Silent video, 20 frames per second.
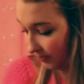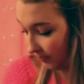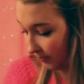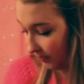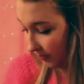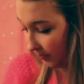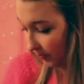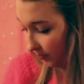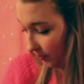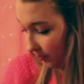
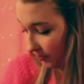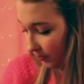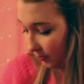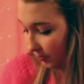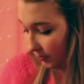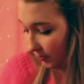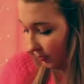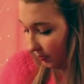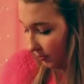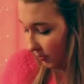
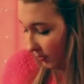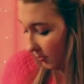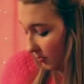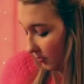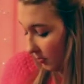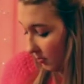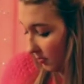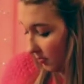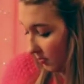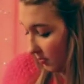
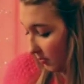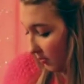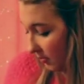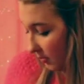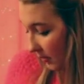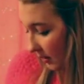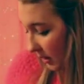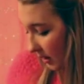[no speech]